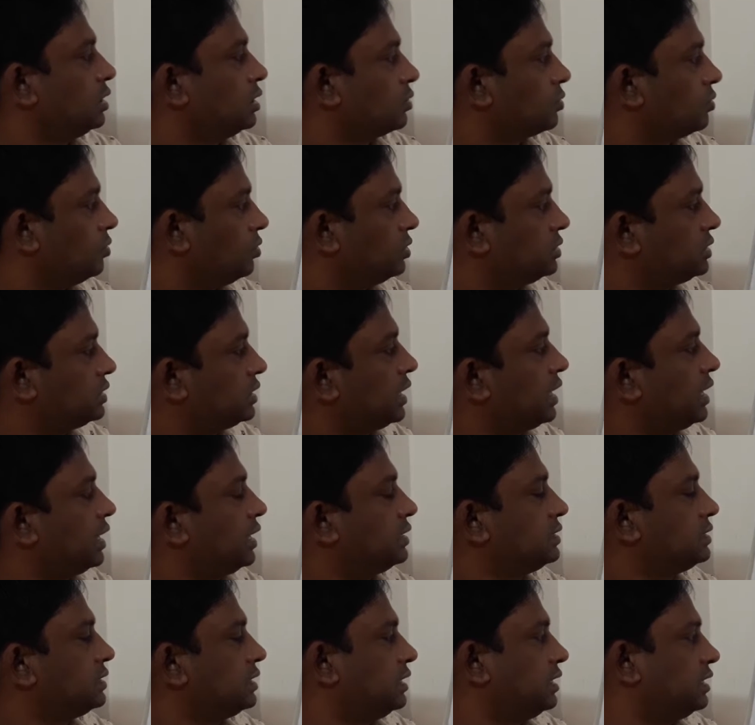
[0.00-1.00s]
Close
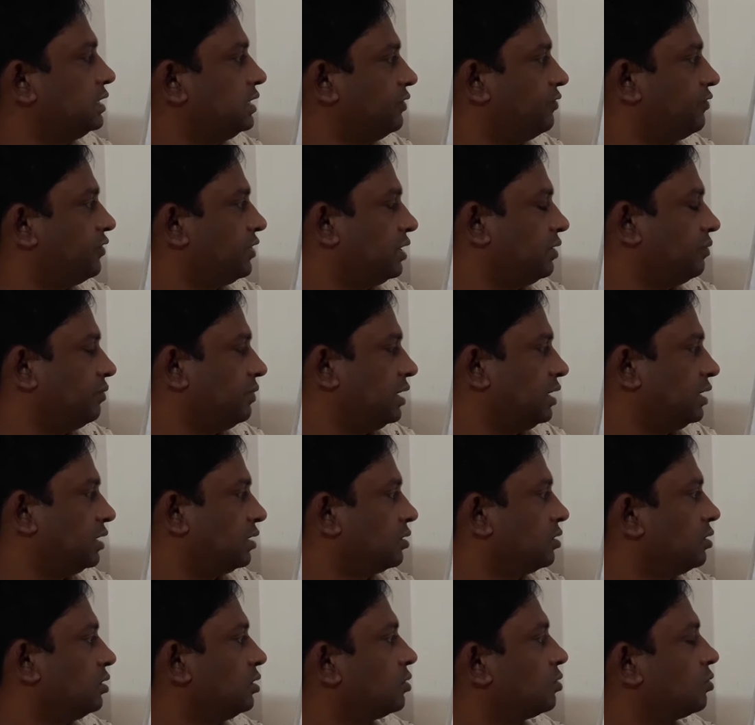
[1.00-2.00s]
has a different meaning.
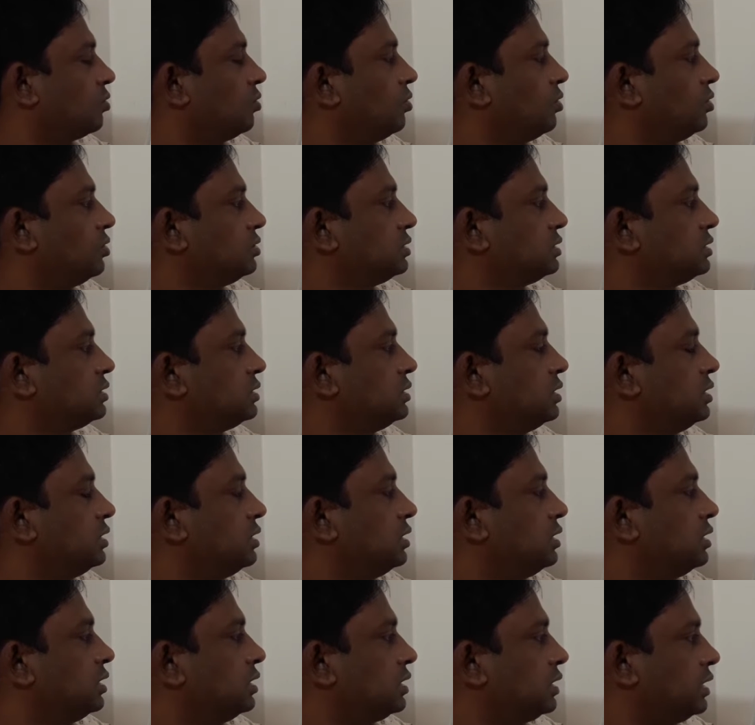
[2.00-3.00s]
Close
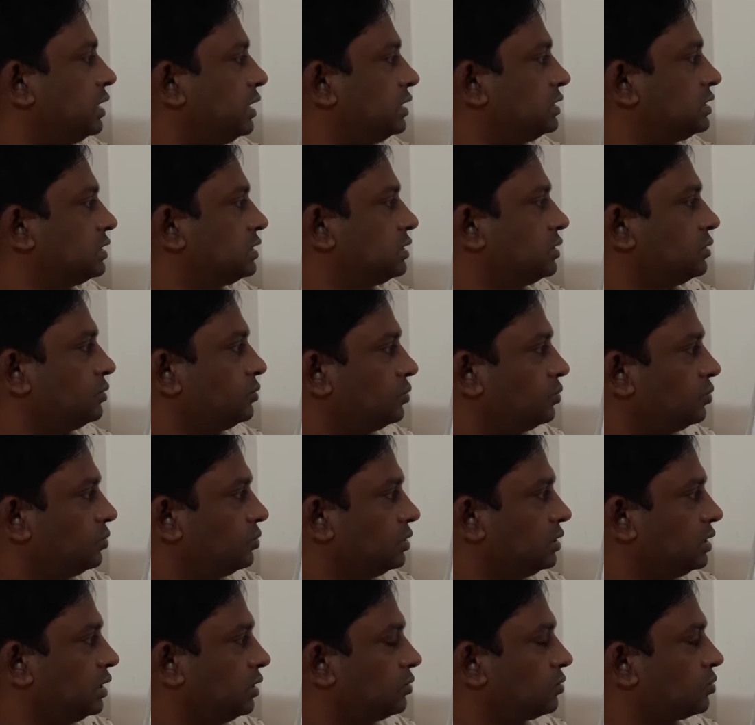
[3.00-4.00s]
test
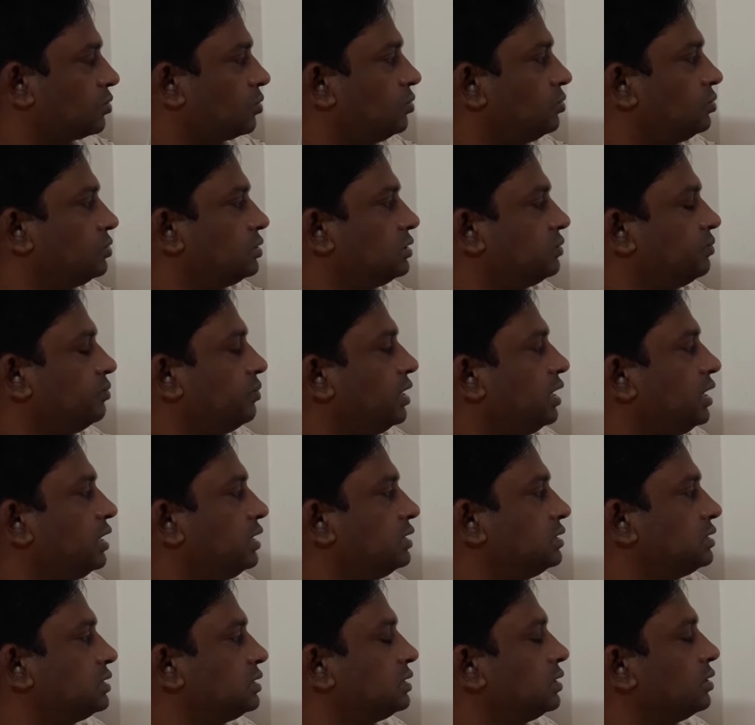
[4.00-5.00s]
without clues
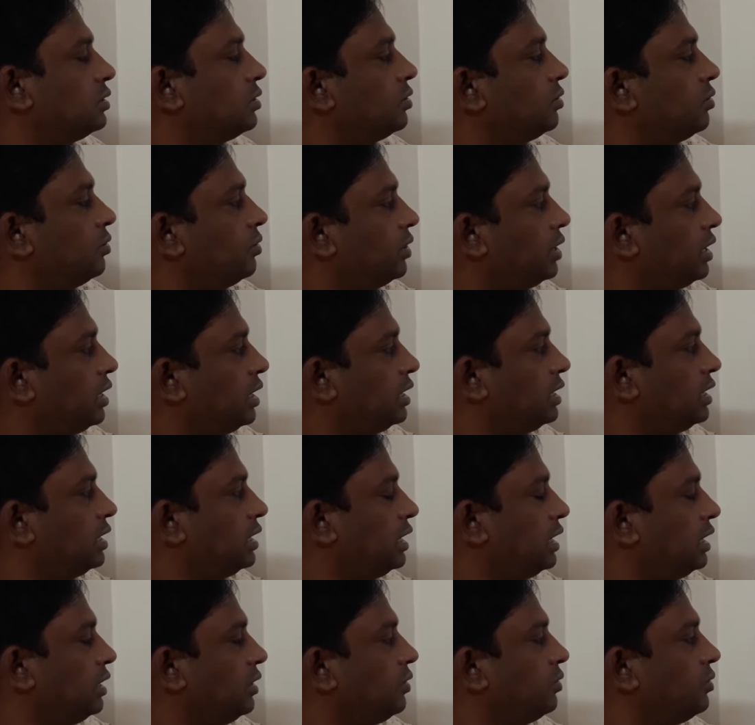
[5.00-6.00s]
means when
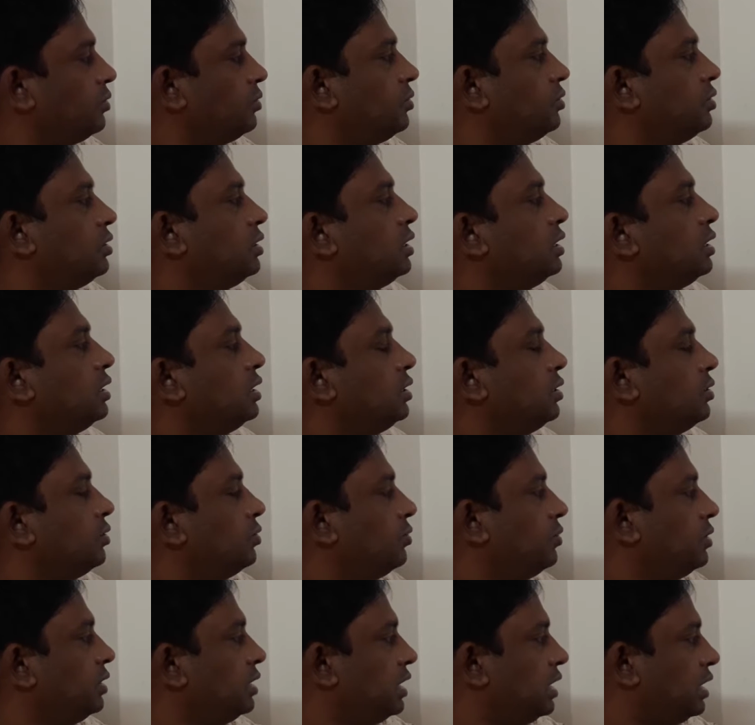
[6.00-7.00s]
you
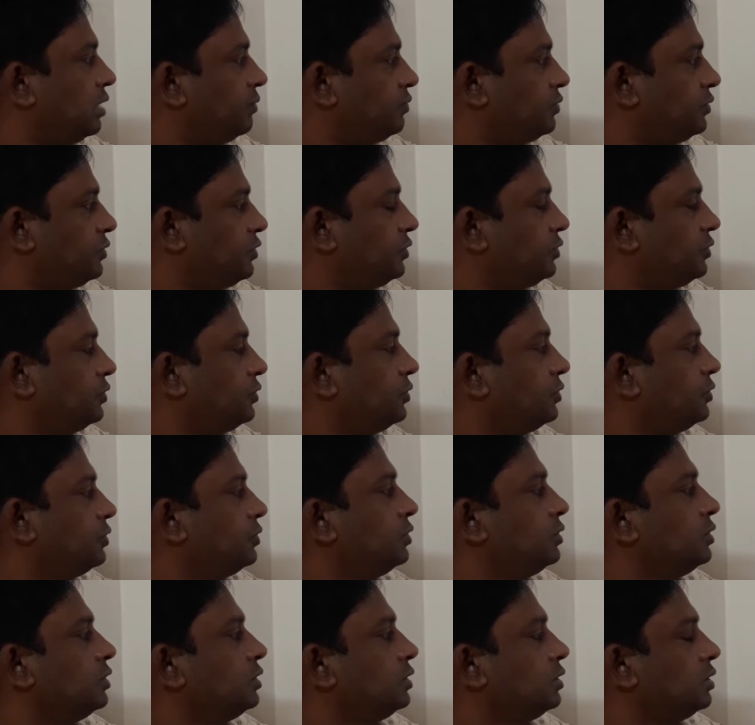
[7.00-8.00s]
will have to
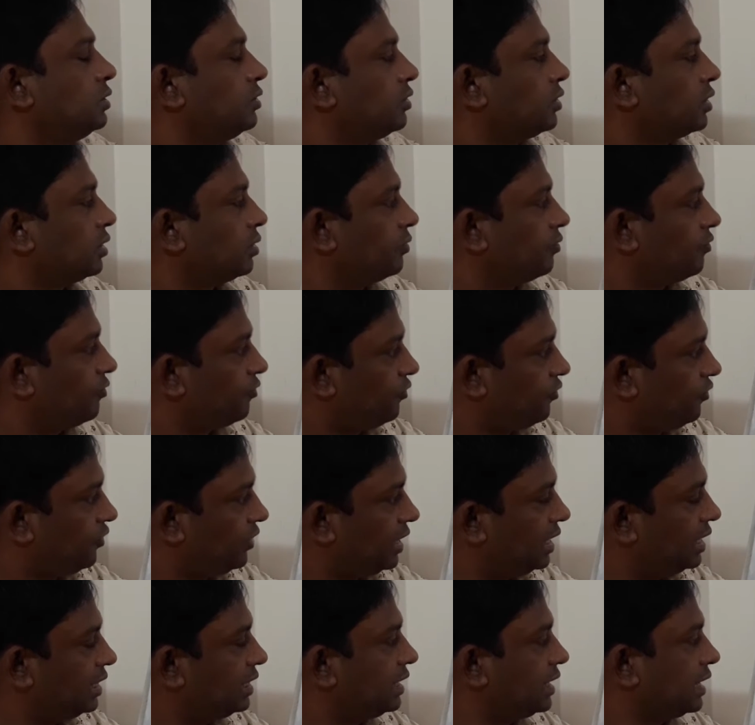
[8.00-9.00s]

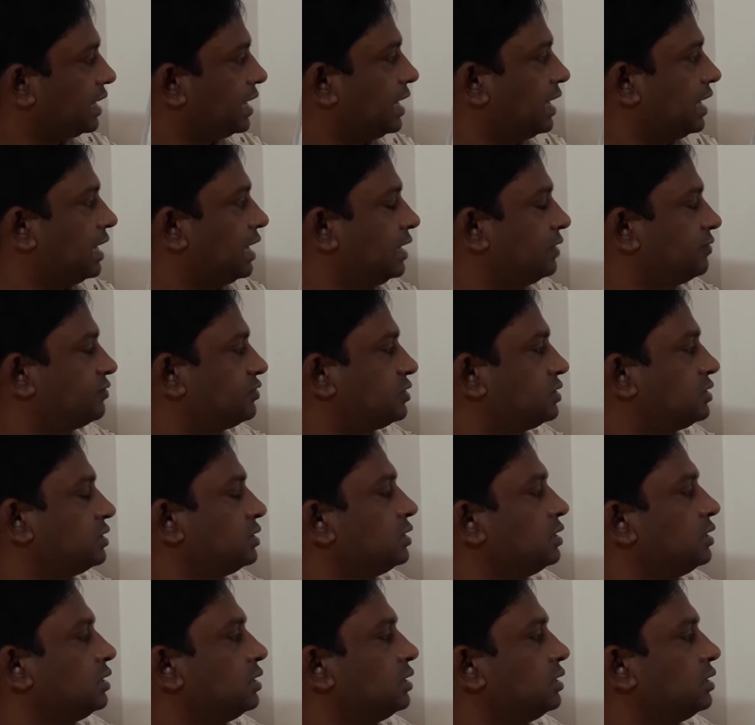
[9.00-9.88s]
fill the gaps